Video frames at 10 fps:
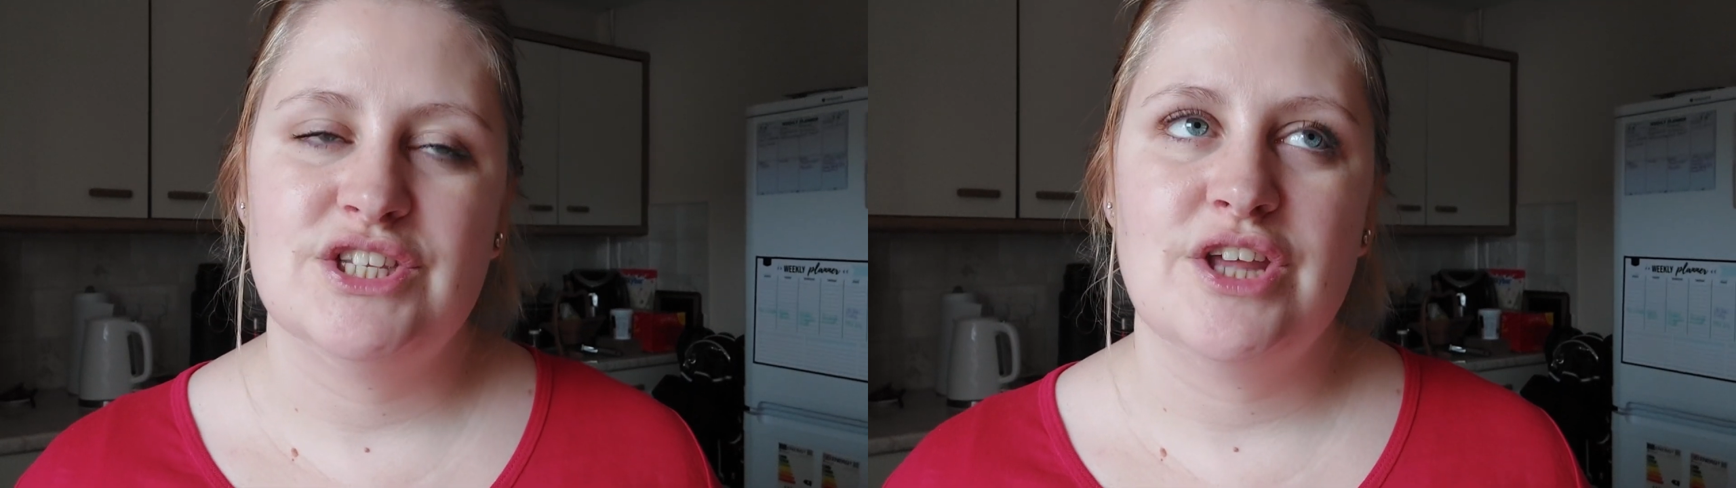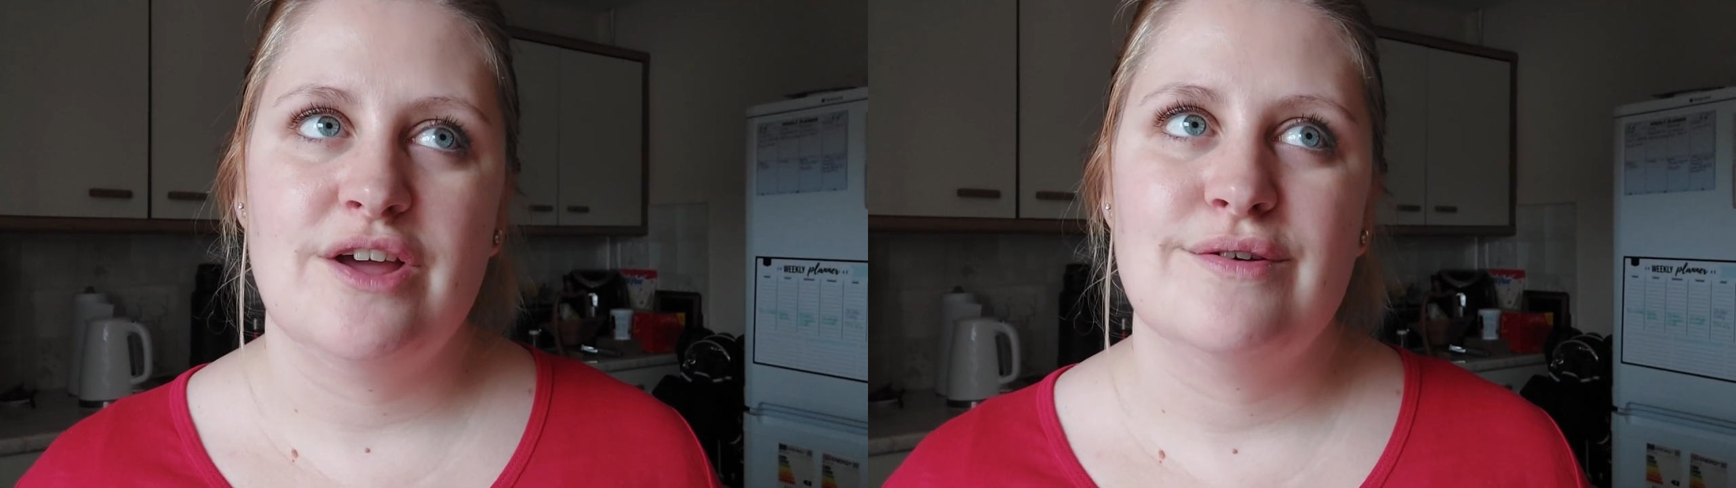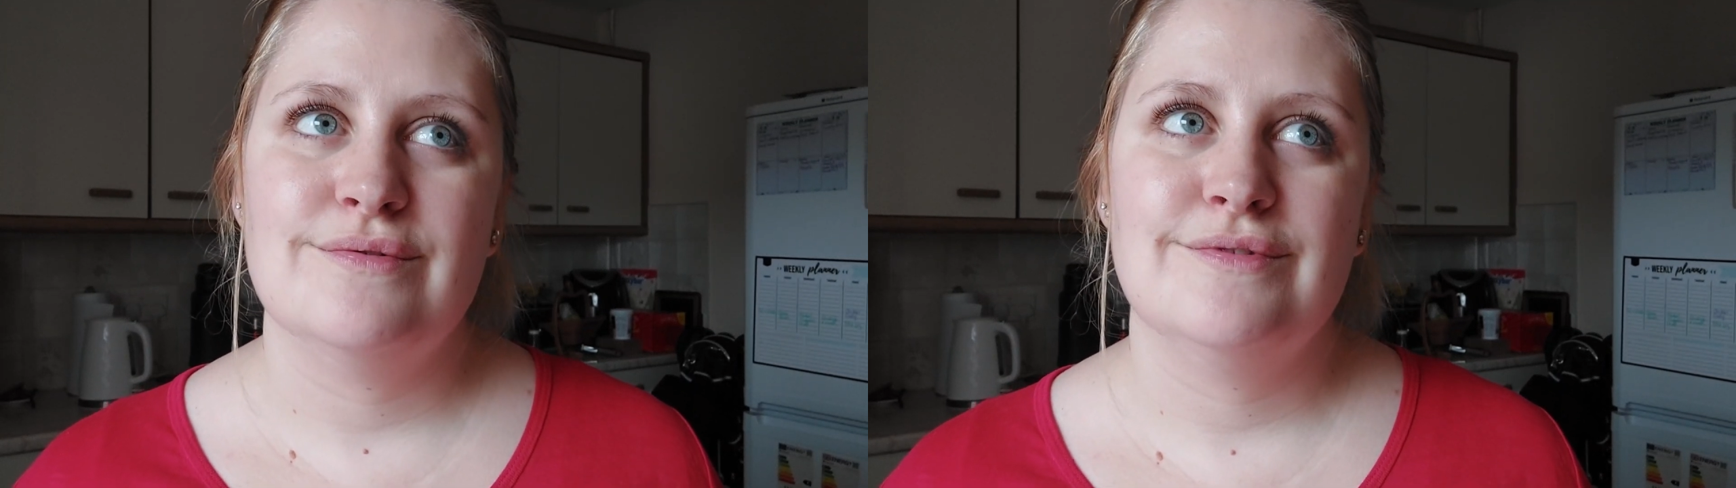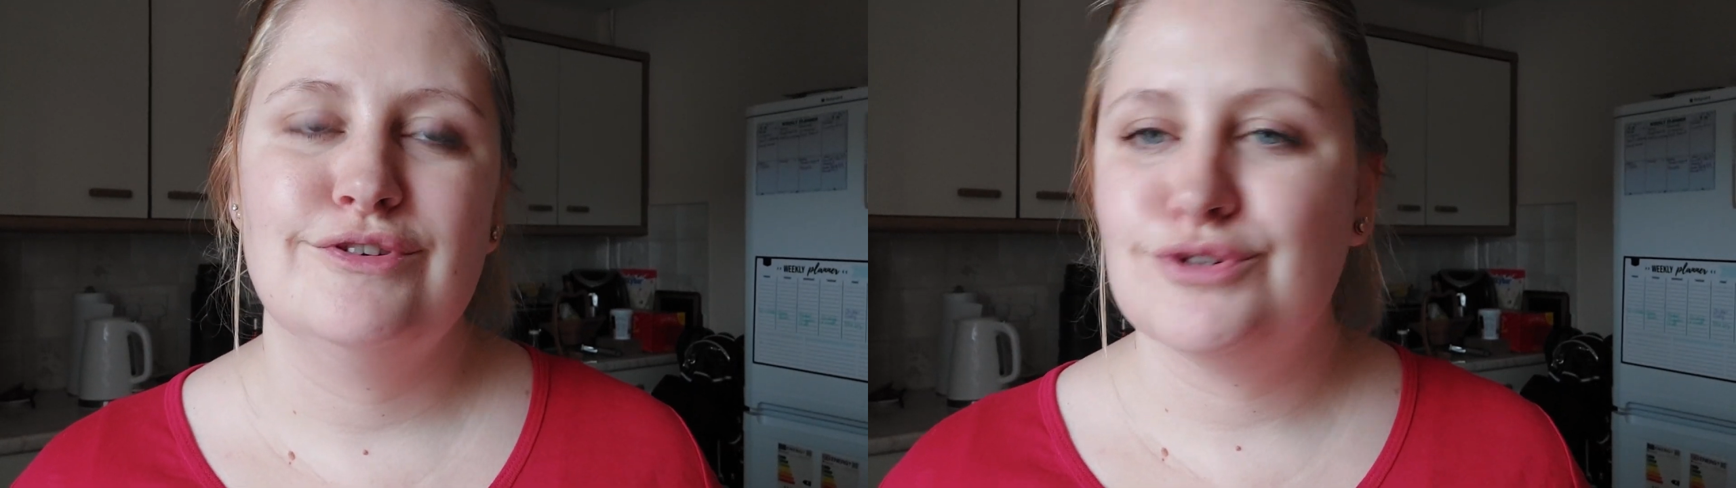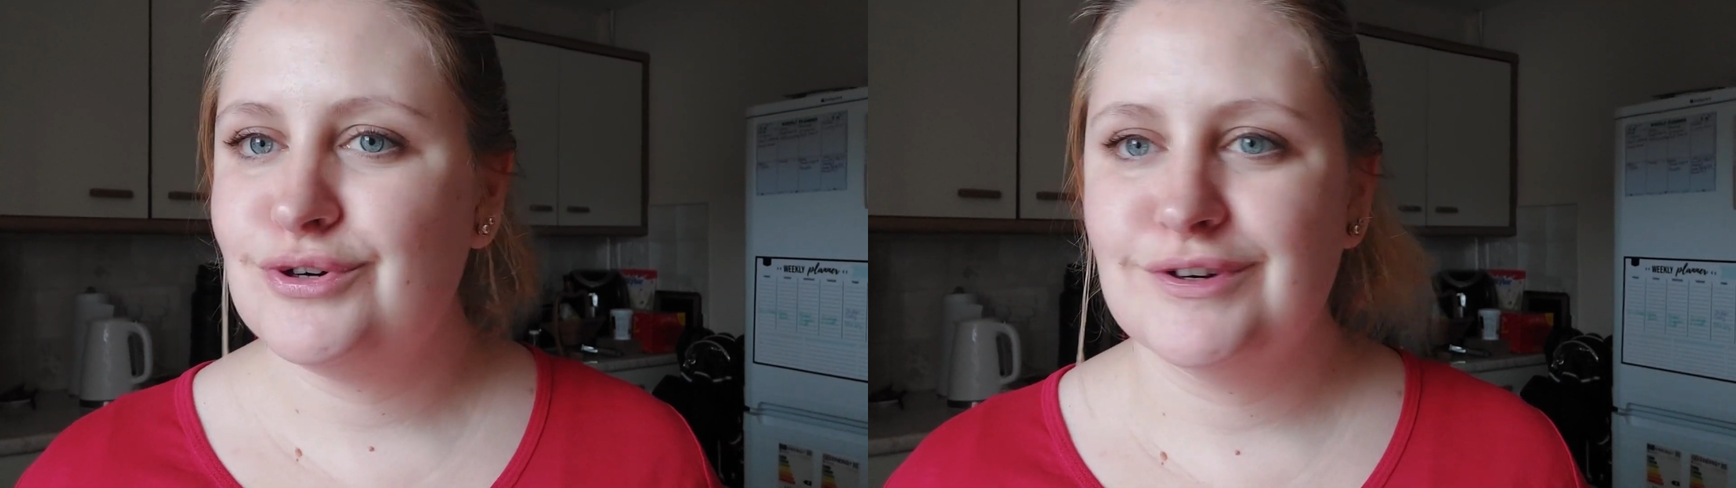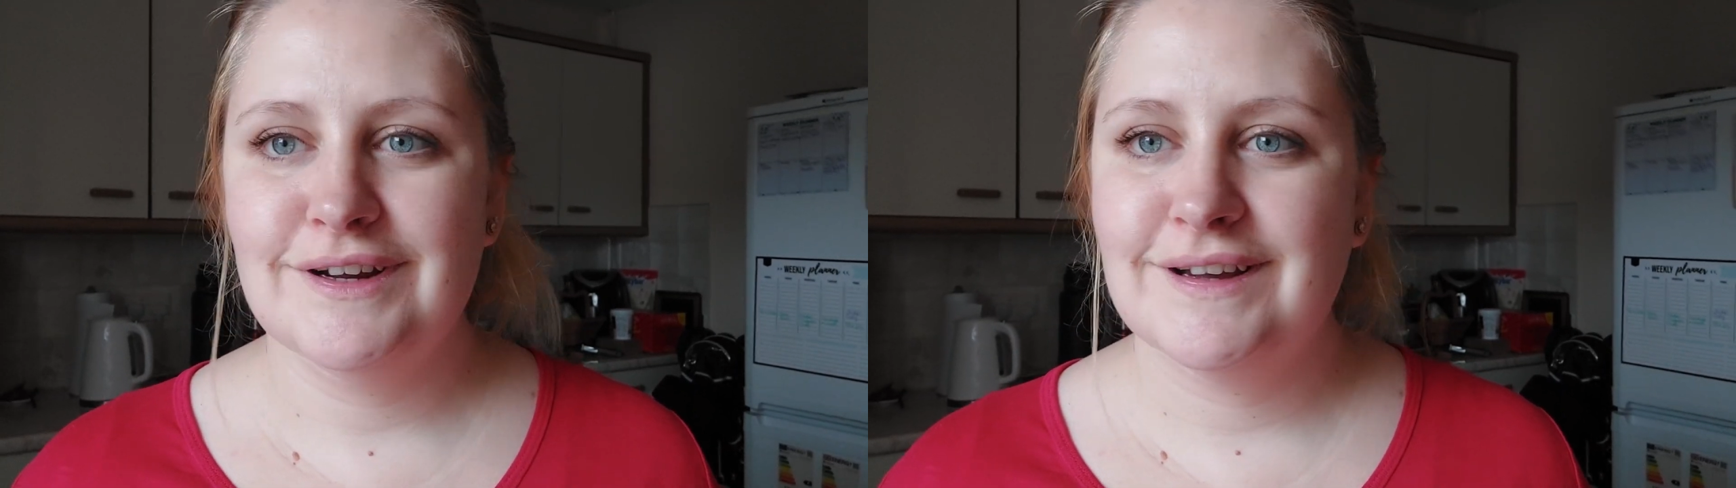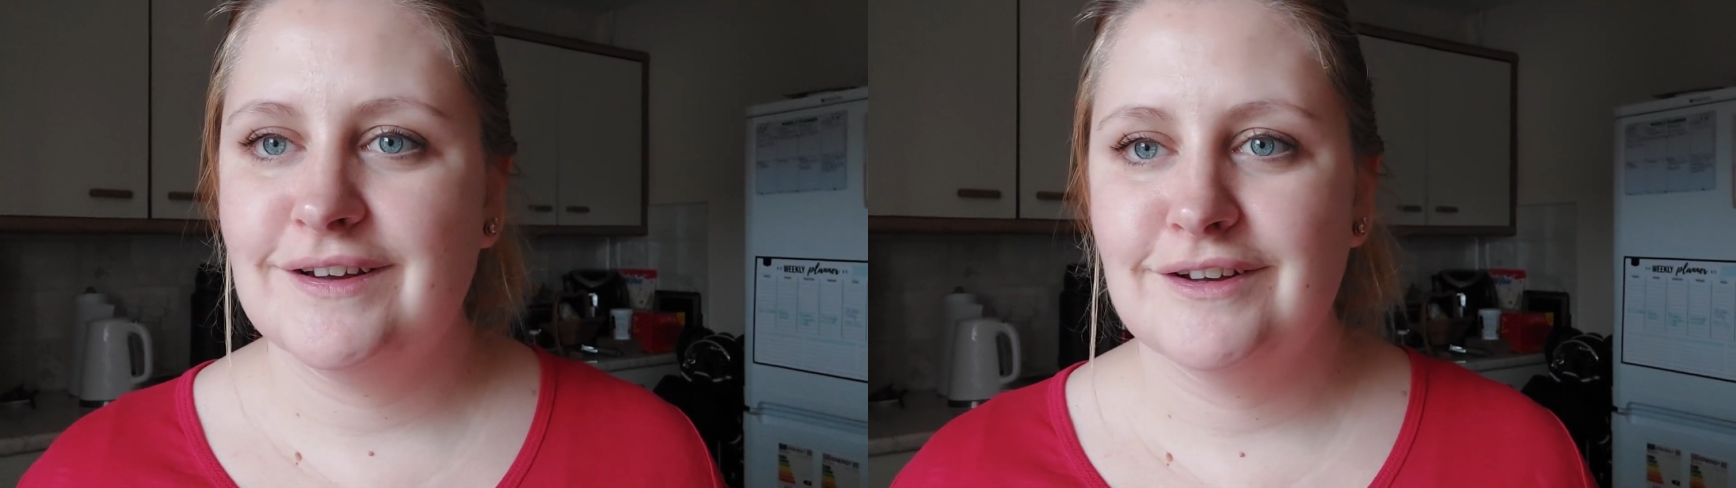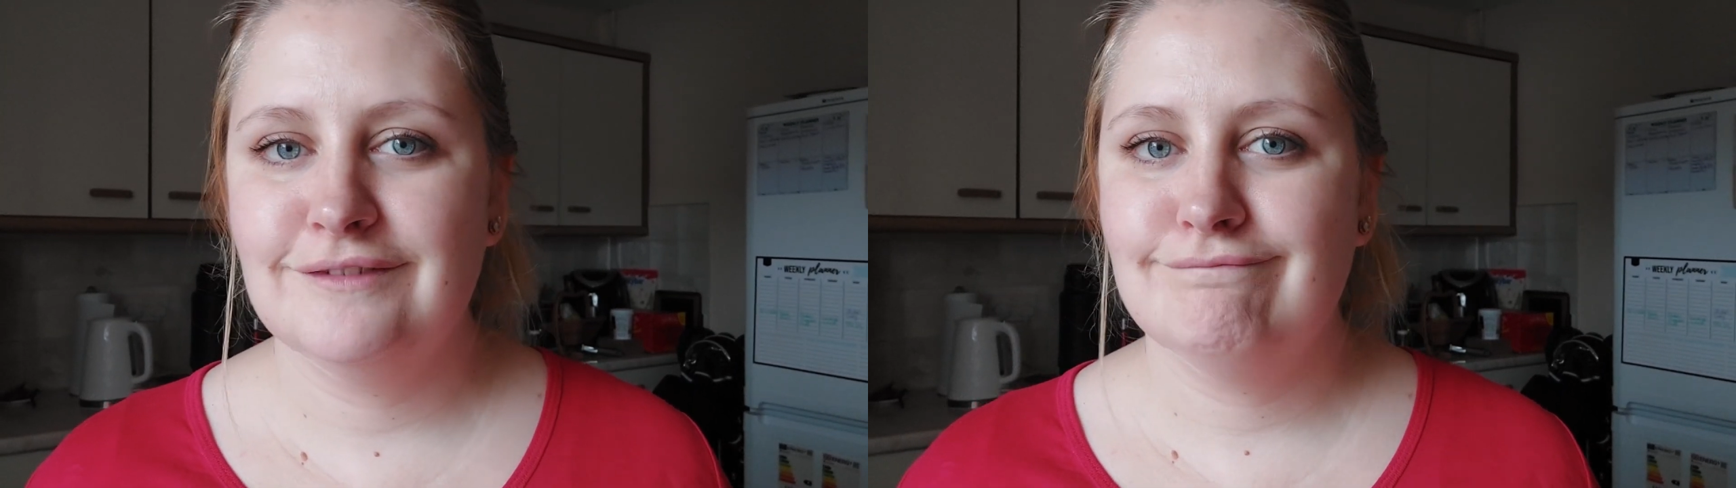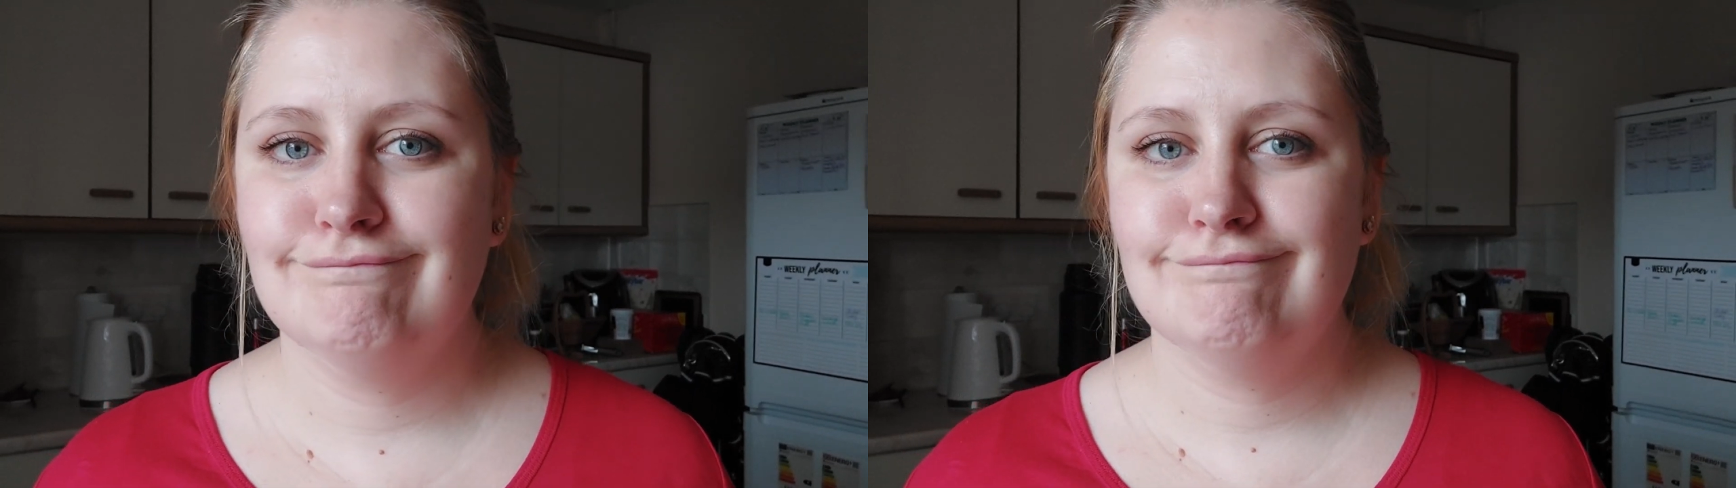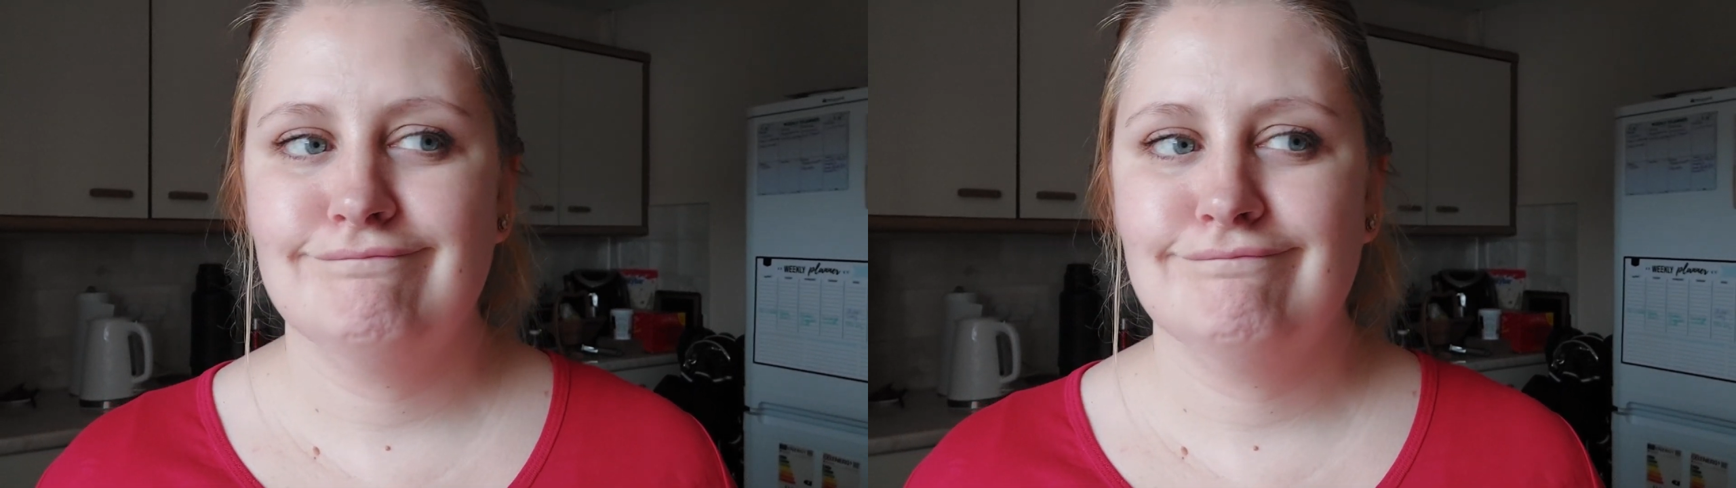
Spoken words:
so your toddler can